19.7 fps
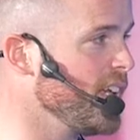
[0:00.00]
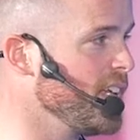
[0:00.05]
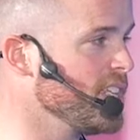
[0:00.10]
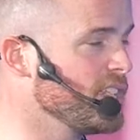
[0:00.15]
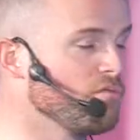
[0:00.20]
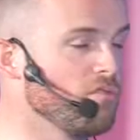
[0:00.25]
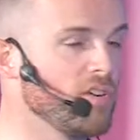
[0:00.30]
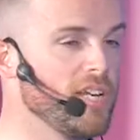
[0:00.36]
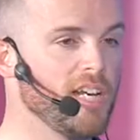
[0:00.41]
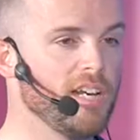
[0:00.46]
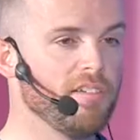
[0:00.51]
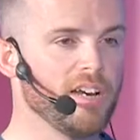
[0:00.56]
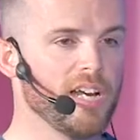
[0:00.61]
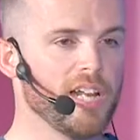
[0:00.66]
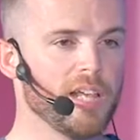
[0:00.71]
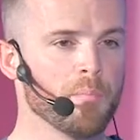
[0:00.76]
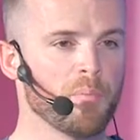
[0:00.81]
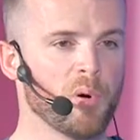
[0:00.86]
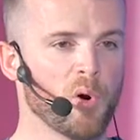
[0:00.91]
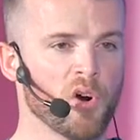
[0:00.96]
is really,
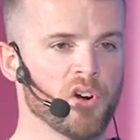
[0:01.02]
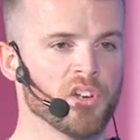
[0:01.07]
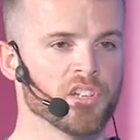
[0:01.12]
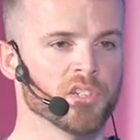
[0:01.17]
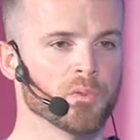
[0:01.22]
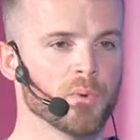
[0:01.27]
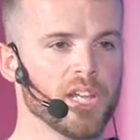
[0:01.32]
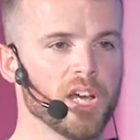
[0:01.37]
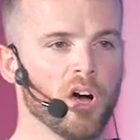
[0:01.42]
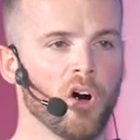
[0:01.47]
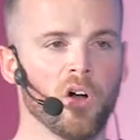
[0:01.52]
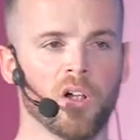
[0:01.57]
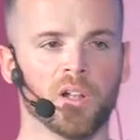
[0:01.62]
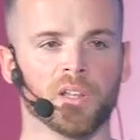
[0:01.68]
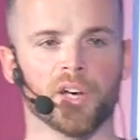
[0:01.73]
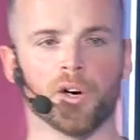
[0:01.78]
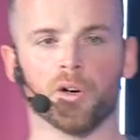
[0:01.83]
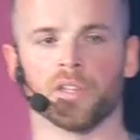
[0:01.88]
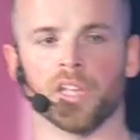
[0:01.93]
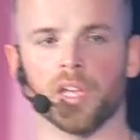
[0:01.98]
really important. We all
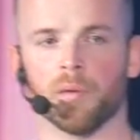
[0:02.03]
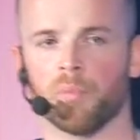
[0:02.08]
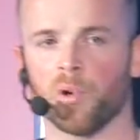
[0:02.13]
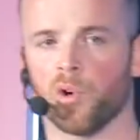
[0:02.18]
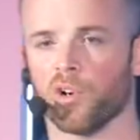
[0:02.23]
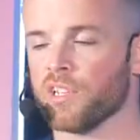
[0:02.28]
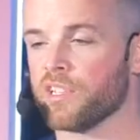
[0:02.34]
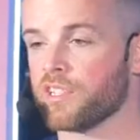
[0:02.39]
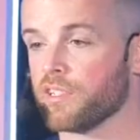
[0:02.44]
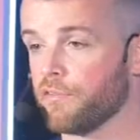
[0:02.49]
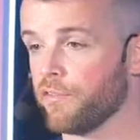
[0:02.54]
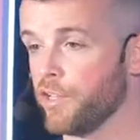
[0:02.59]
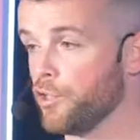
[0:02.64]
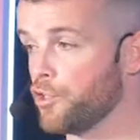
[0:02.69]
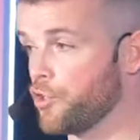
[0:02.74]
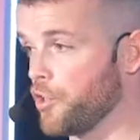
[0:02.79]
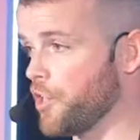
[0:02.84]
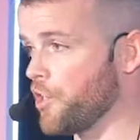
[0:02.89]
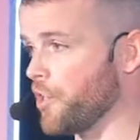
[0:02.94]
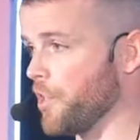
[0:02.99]
know the importance of
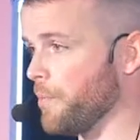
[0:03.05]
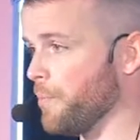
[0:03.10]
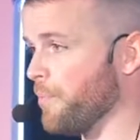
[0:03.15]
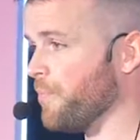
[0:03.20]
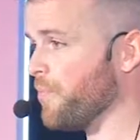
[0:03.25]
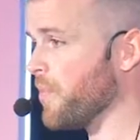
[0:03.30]
nutrition.